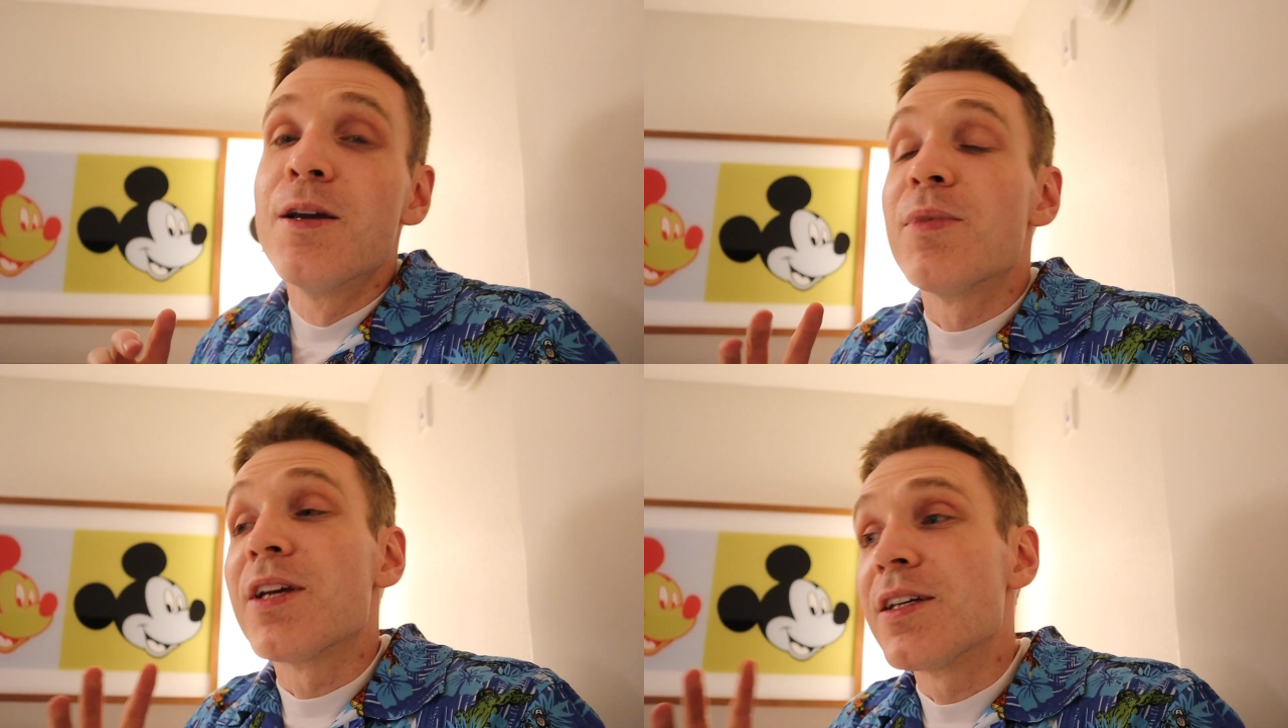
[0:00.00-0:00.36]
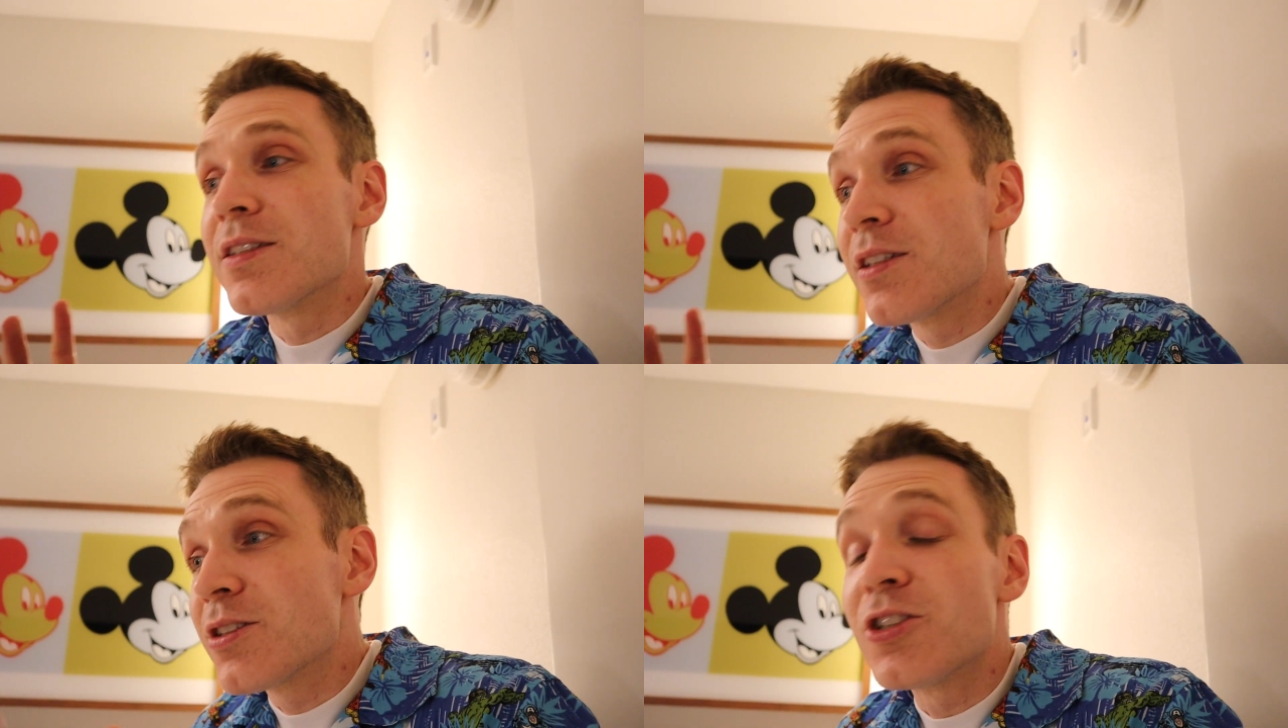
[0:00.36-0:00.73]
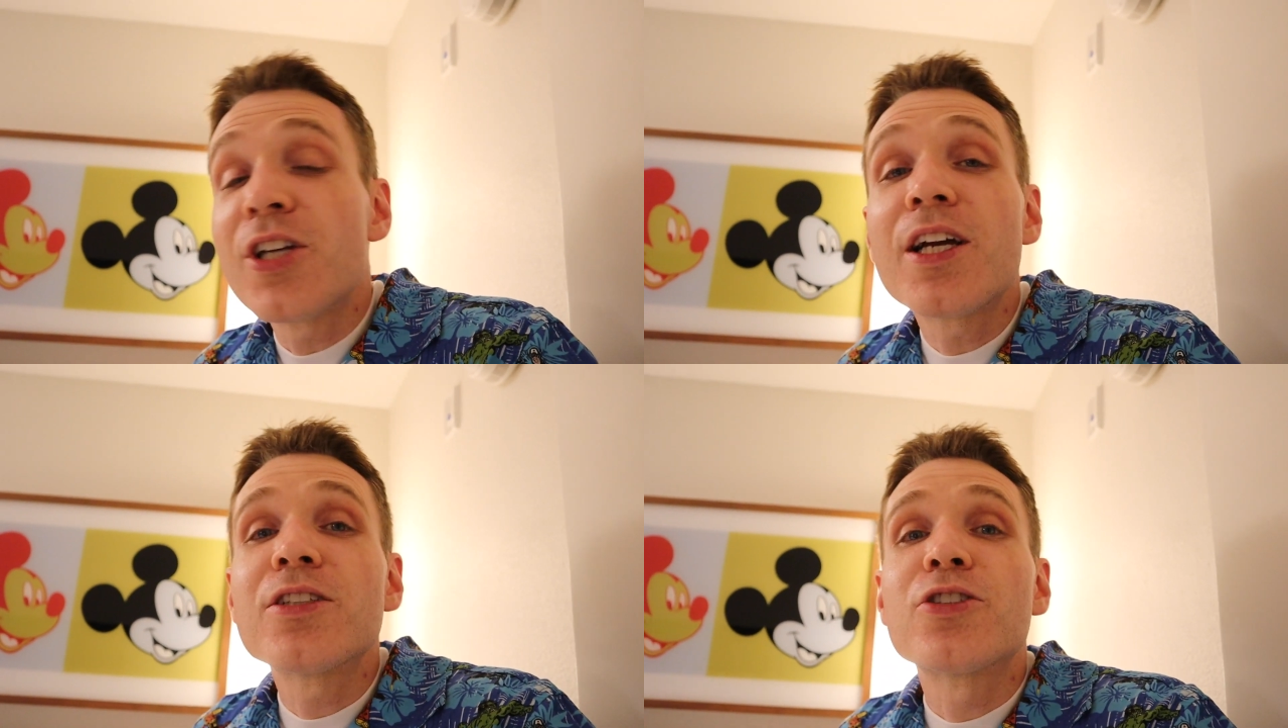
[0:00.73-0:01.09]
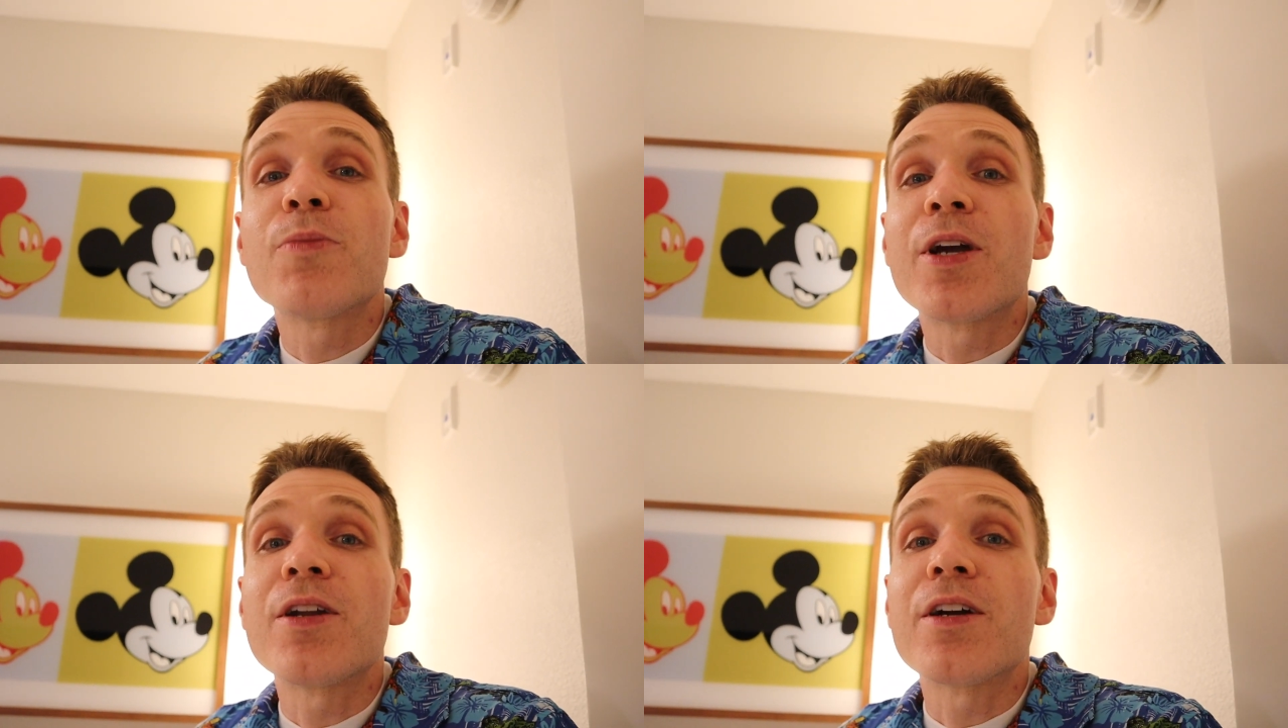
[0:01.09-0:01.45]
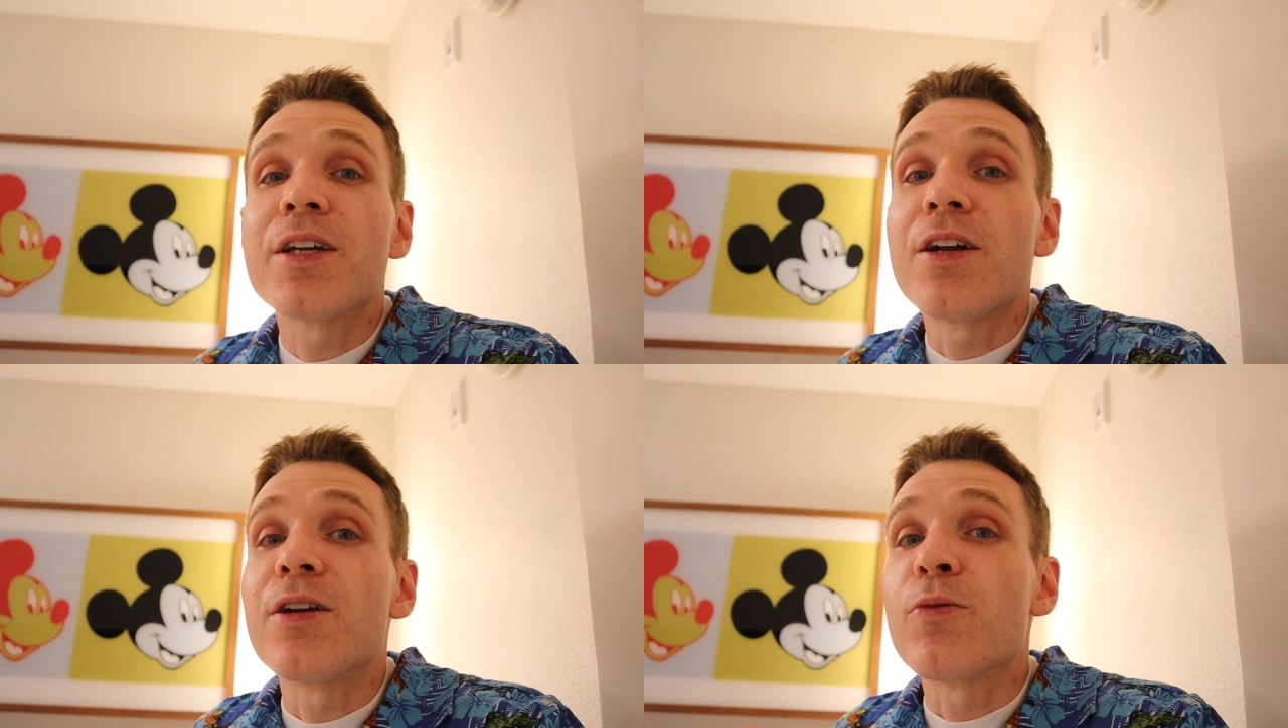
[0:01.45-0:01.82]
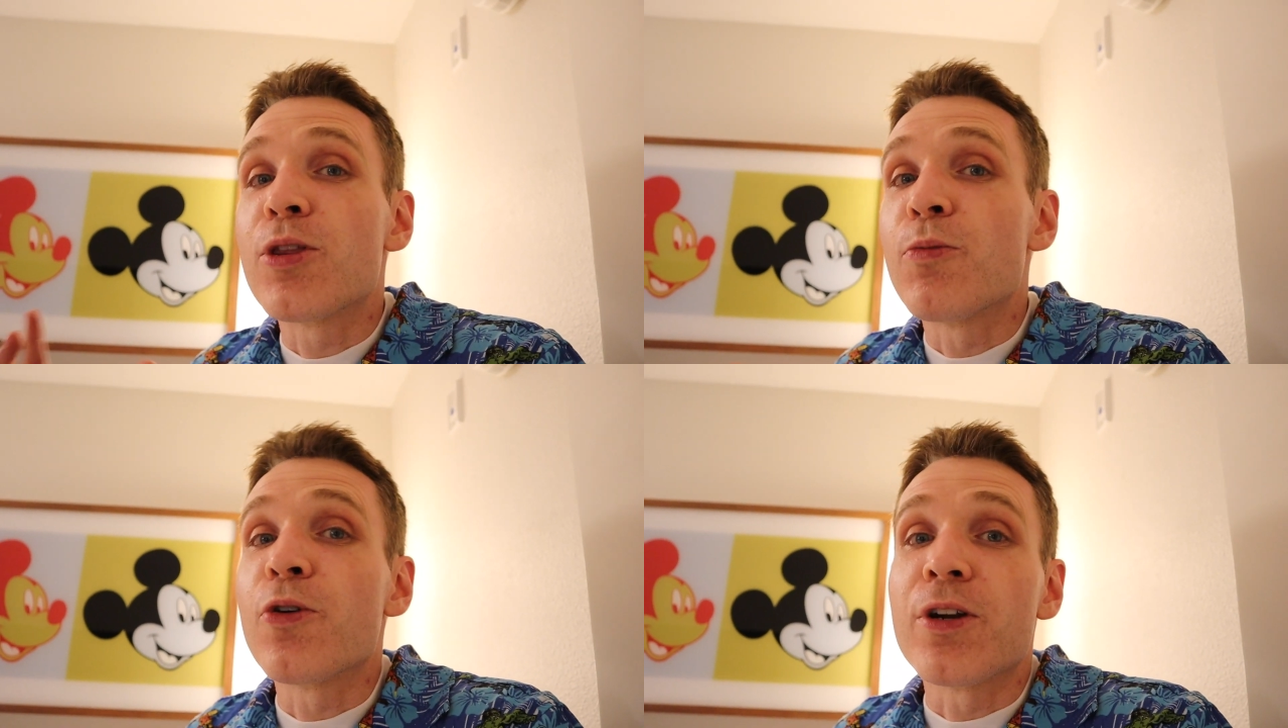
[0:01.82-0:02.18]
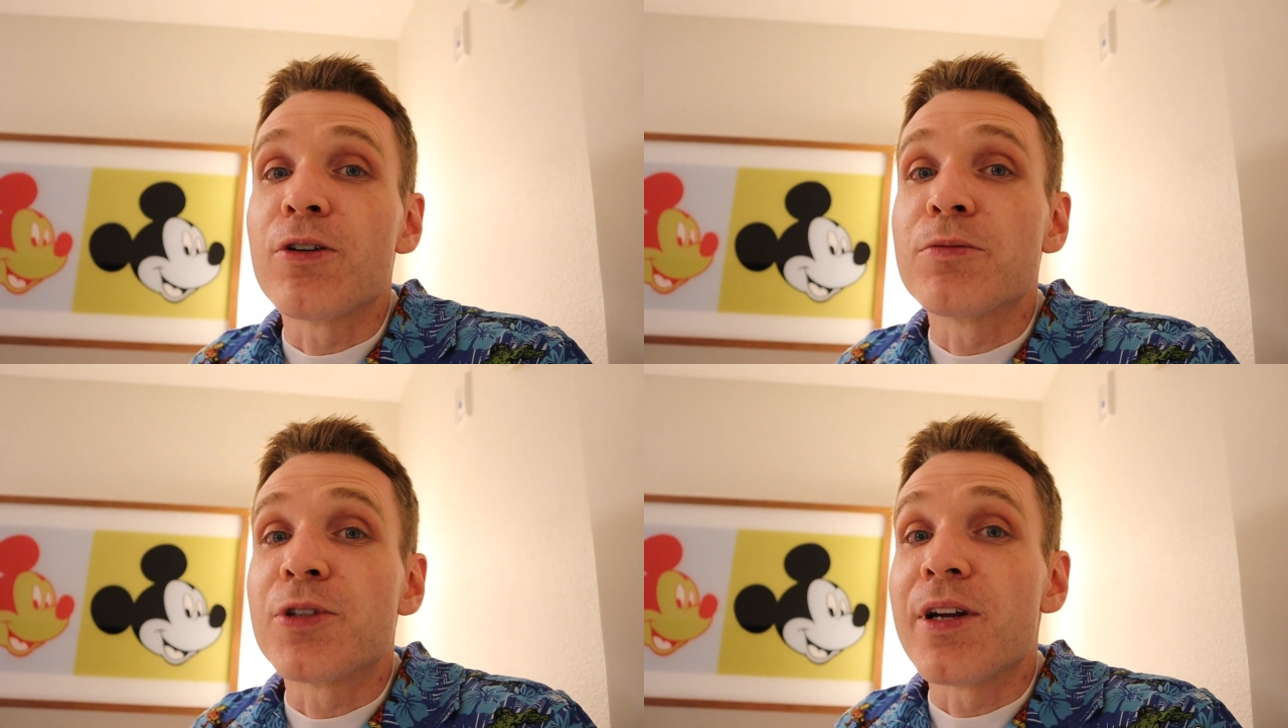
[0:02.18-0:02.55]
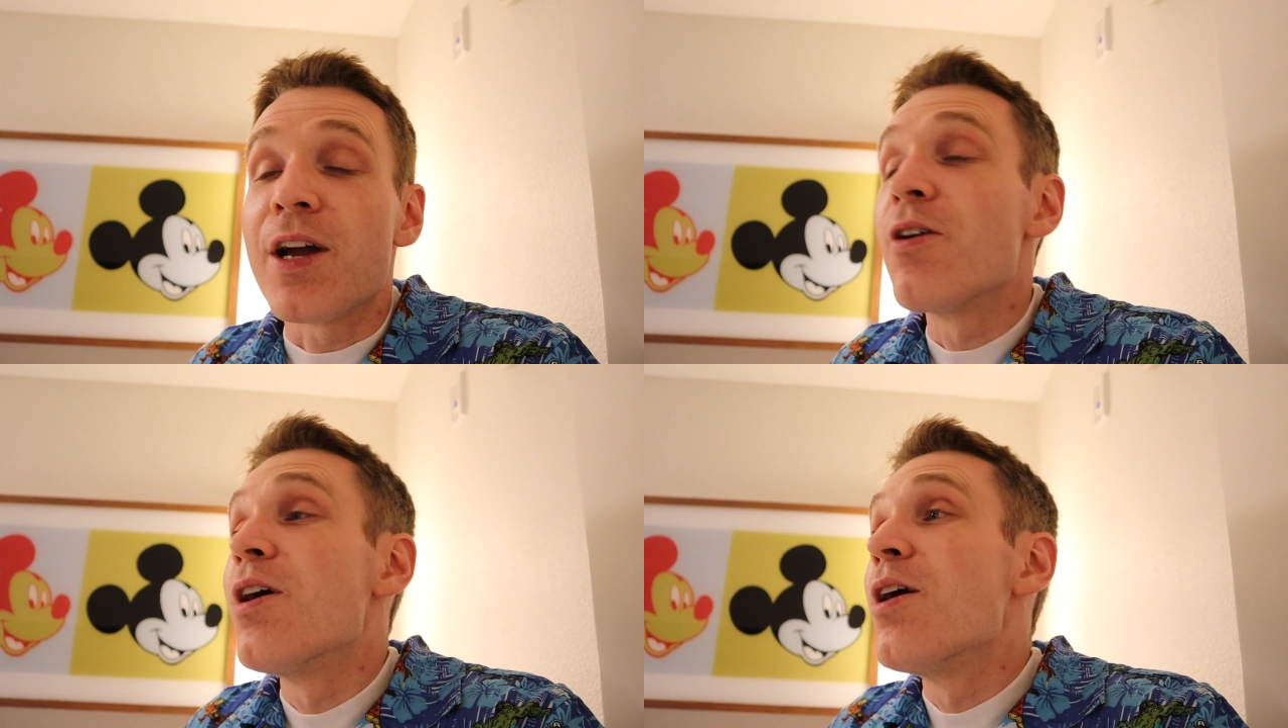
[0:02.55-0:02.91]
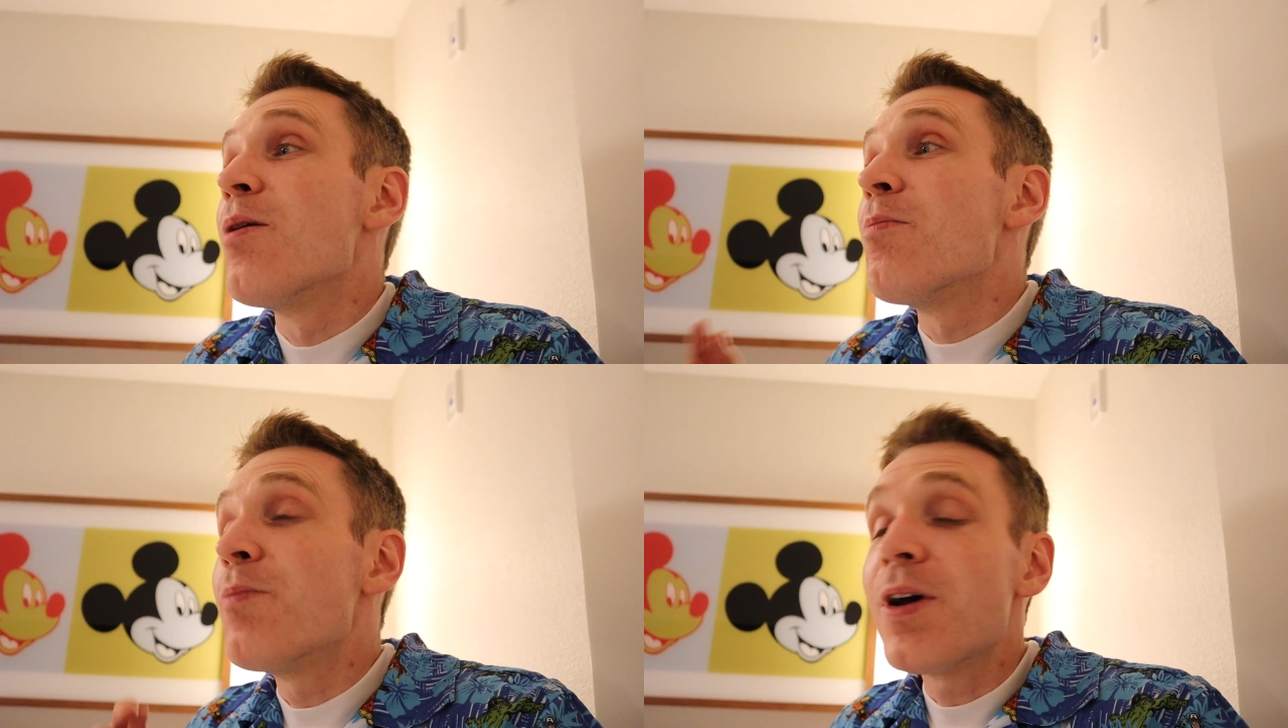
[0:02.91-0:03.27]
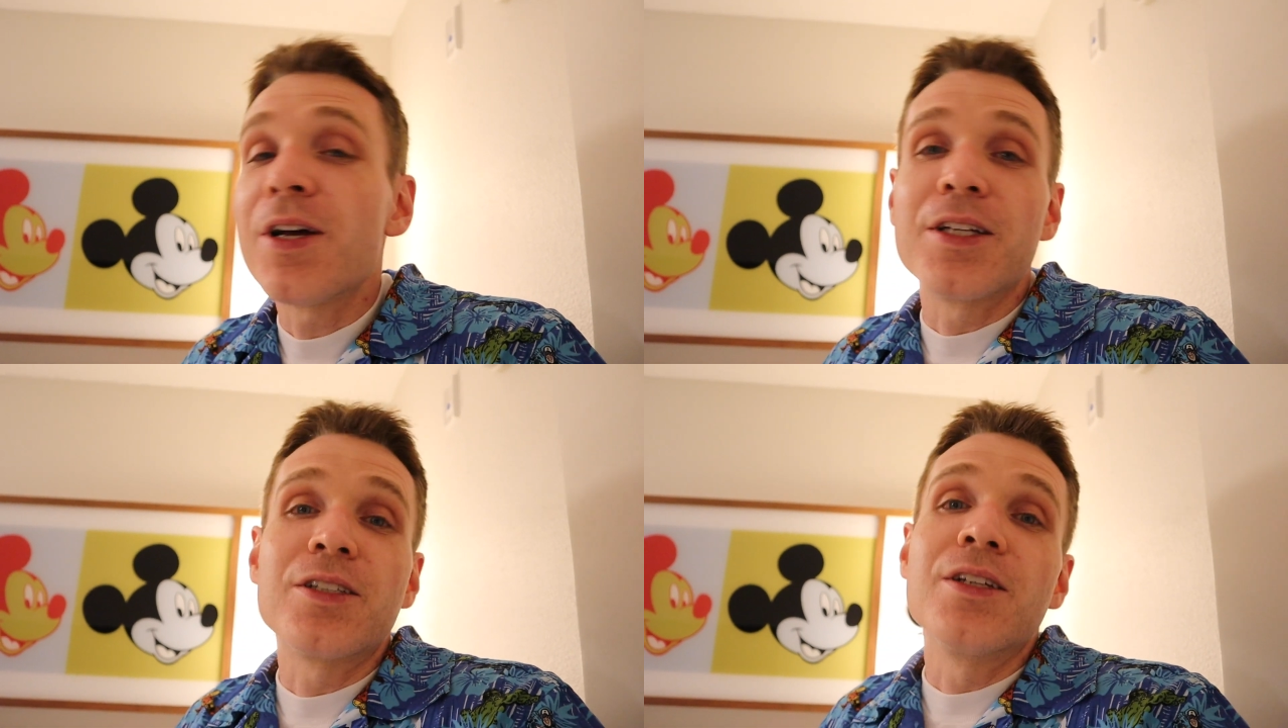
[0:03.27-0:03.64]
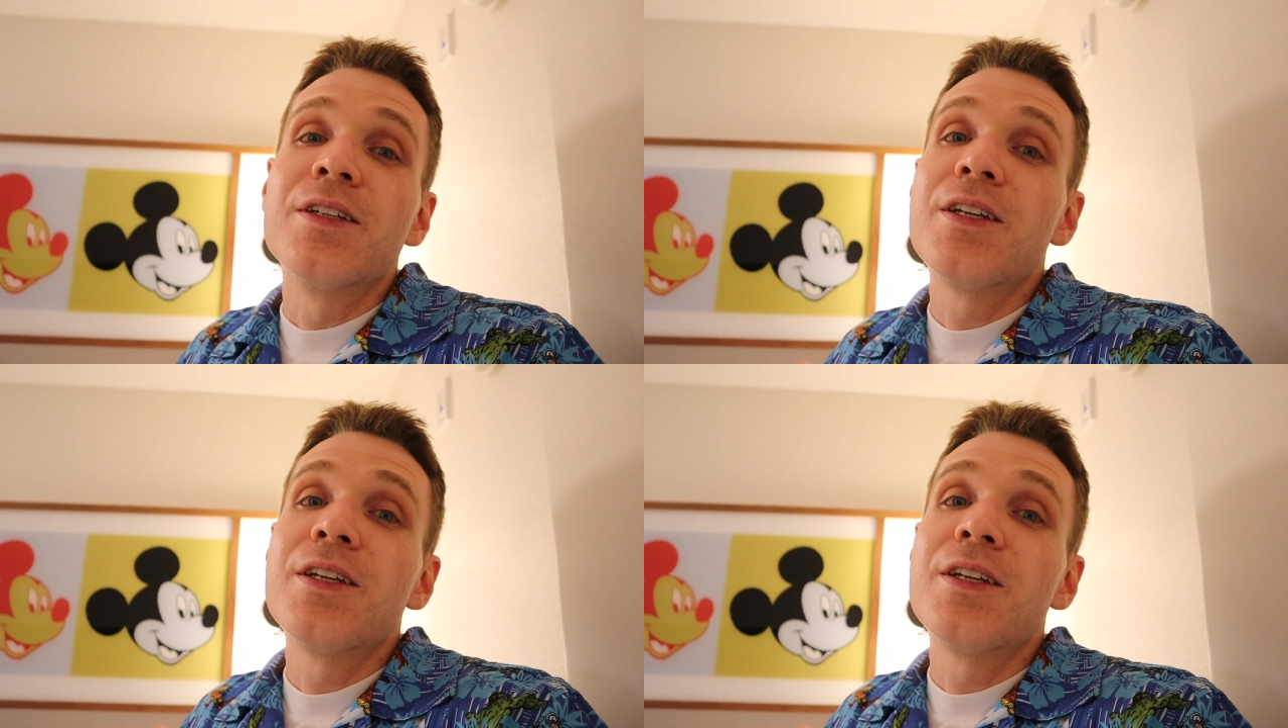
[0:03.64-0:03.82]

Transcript: because there's a chance you might not get on it with the boarding groups right now. But